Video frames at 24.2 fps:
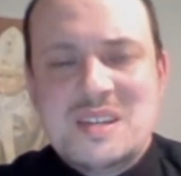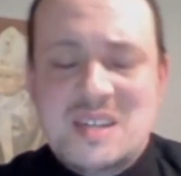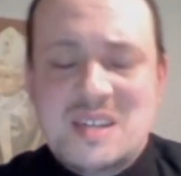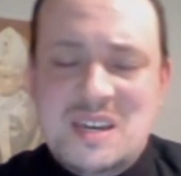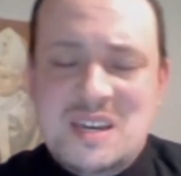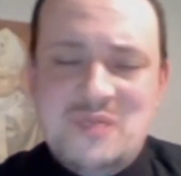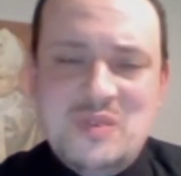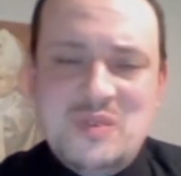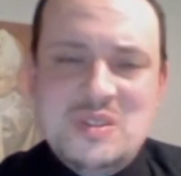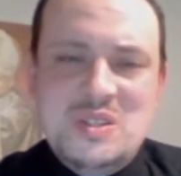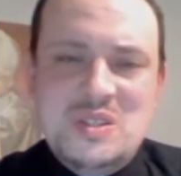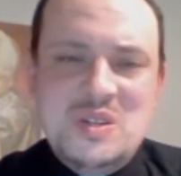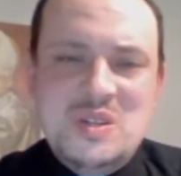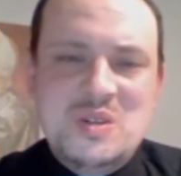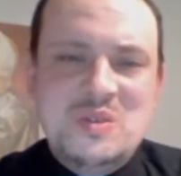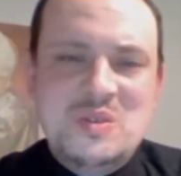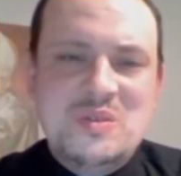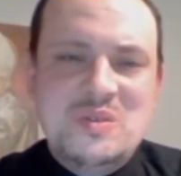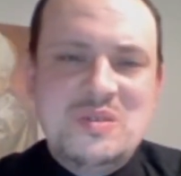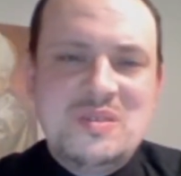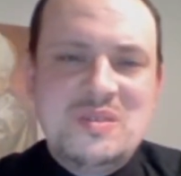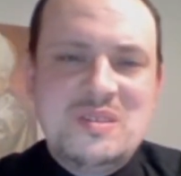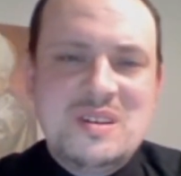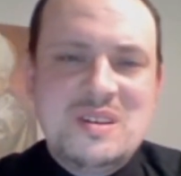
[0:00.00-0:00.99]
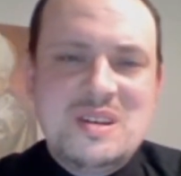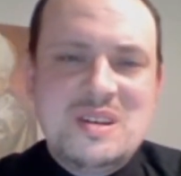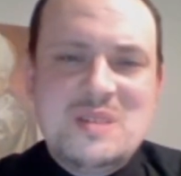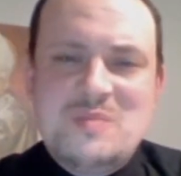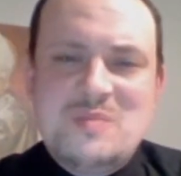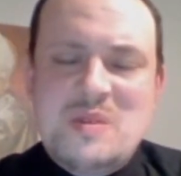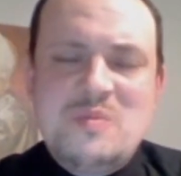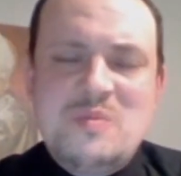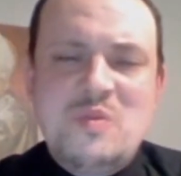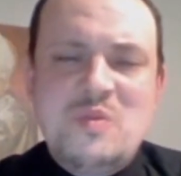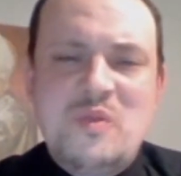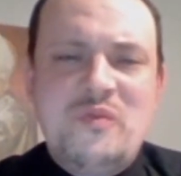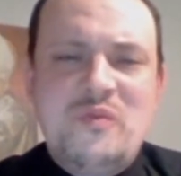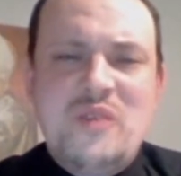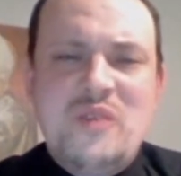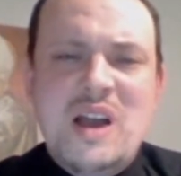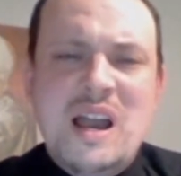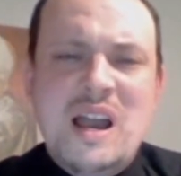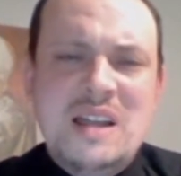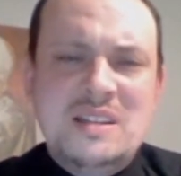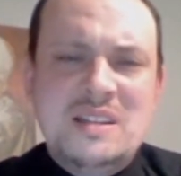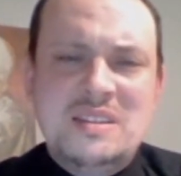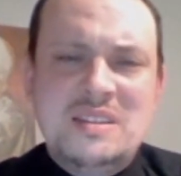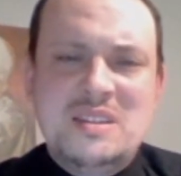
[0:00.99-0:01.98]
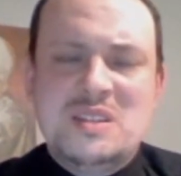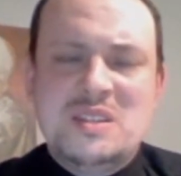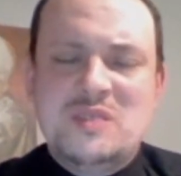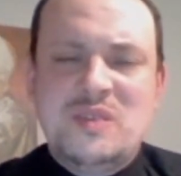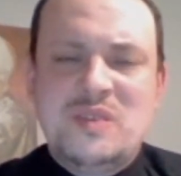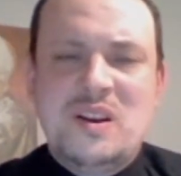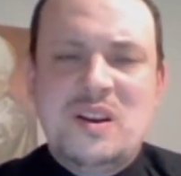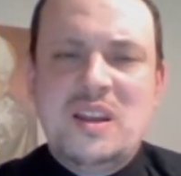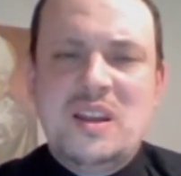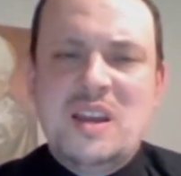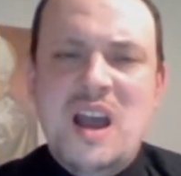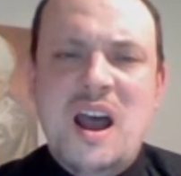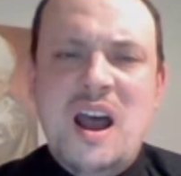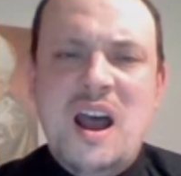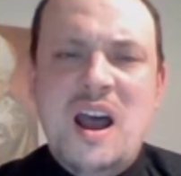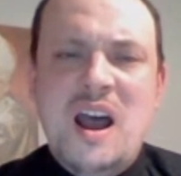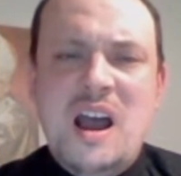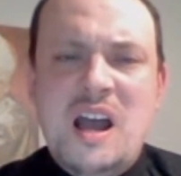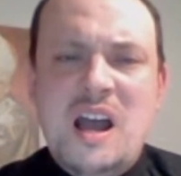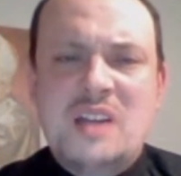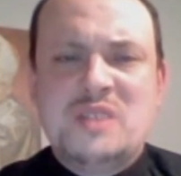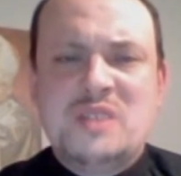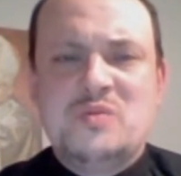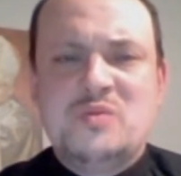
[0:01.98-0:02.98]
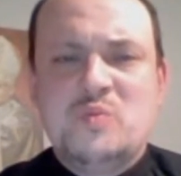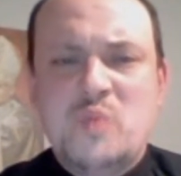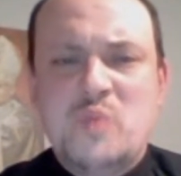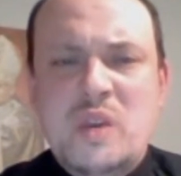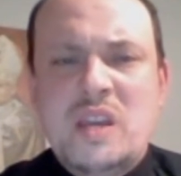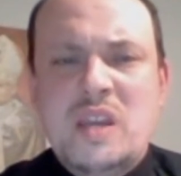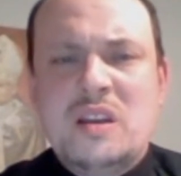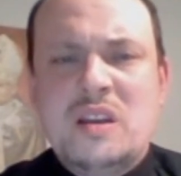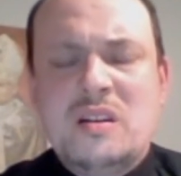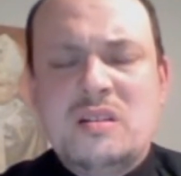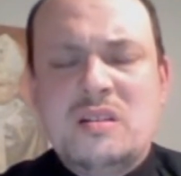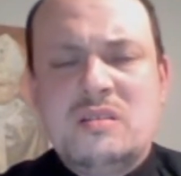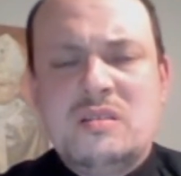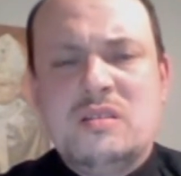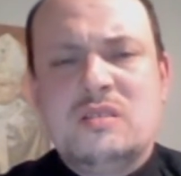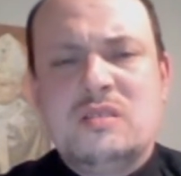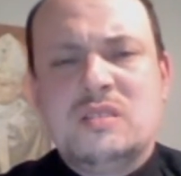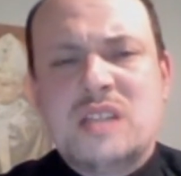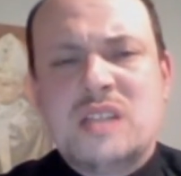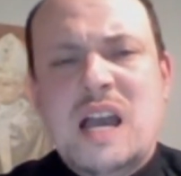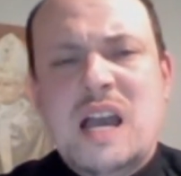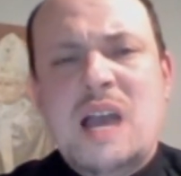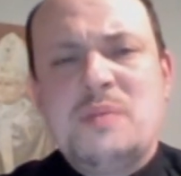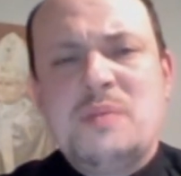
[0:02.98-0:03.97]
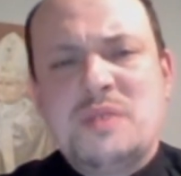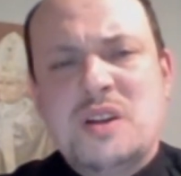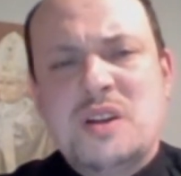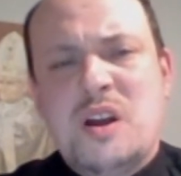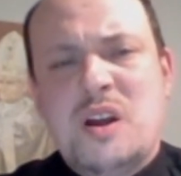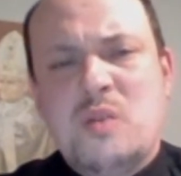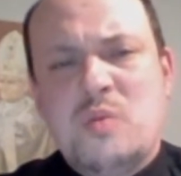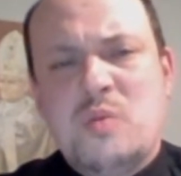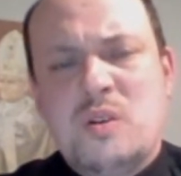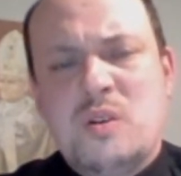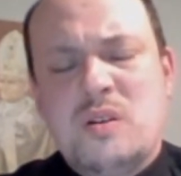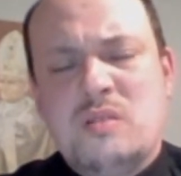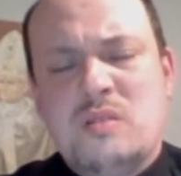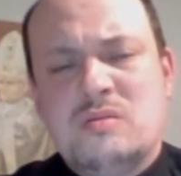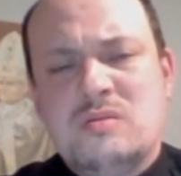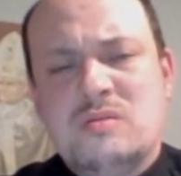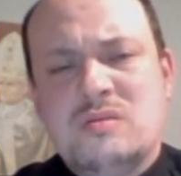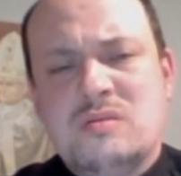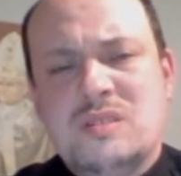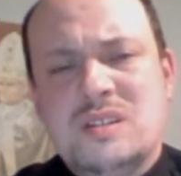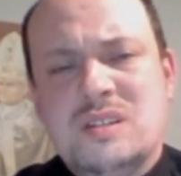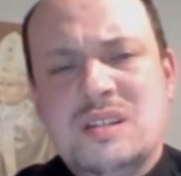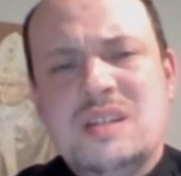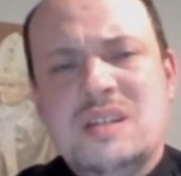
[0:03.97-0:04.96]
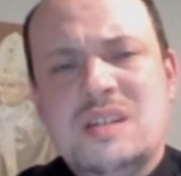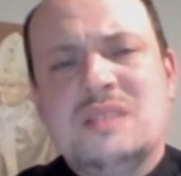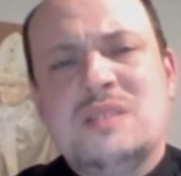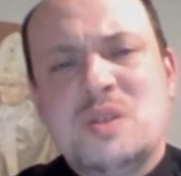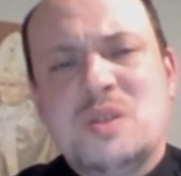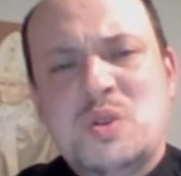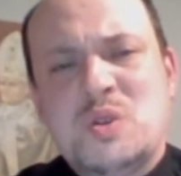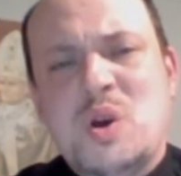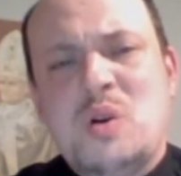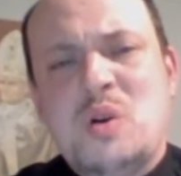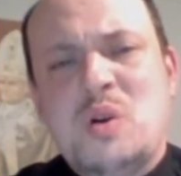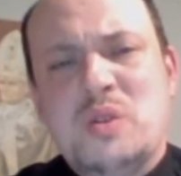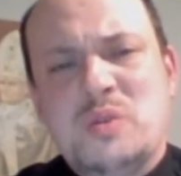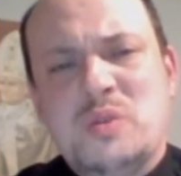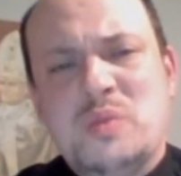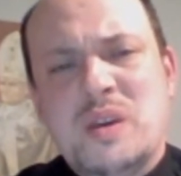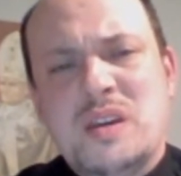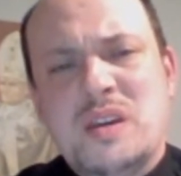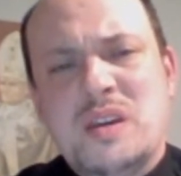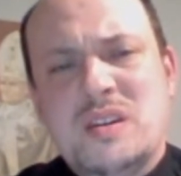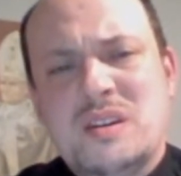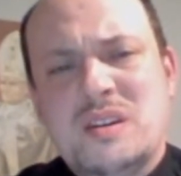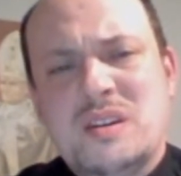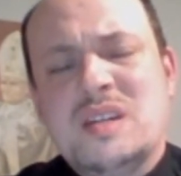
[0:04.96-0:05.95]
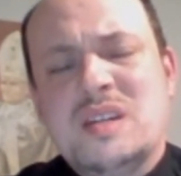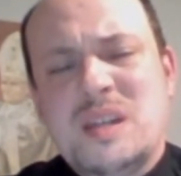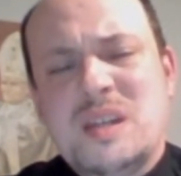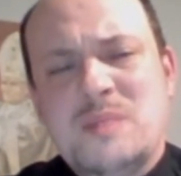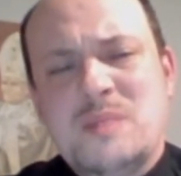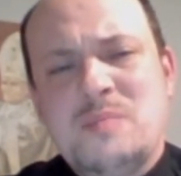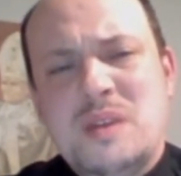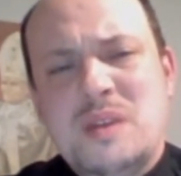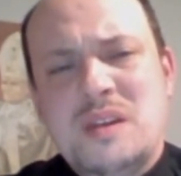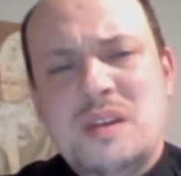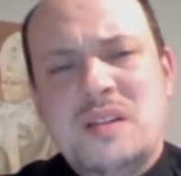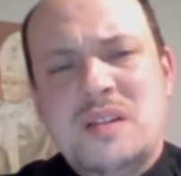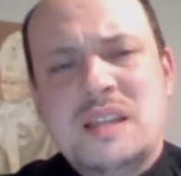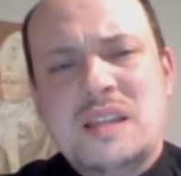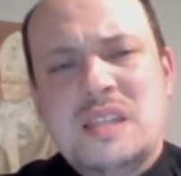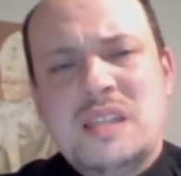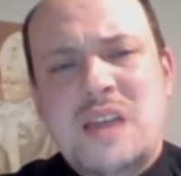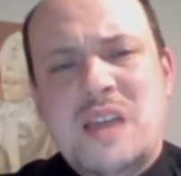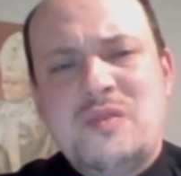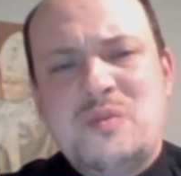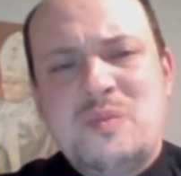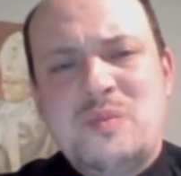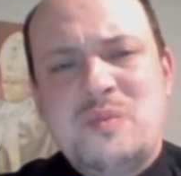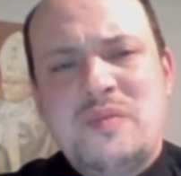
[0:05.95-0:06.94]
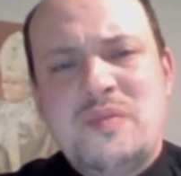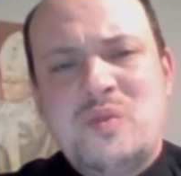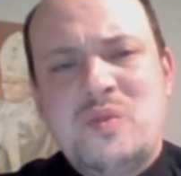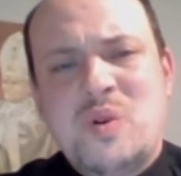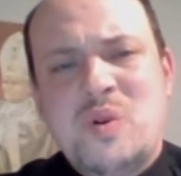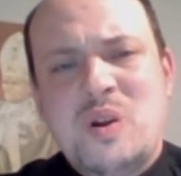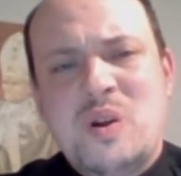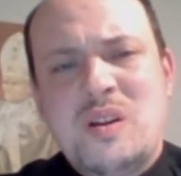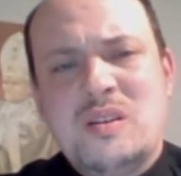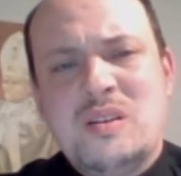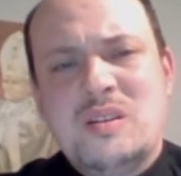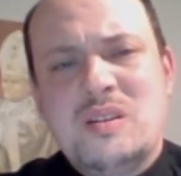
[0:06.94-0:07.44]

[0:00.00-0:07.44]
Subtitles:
If we do, maybe we'll find in this very odd and weird time in our world, this Holy Week can be like never before.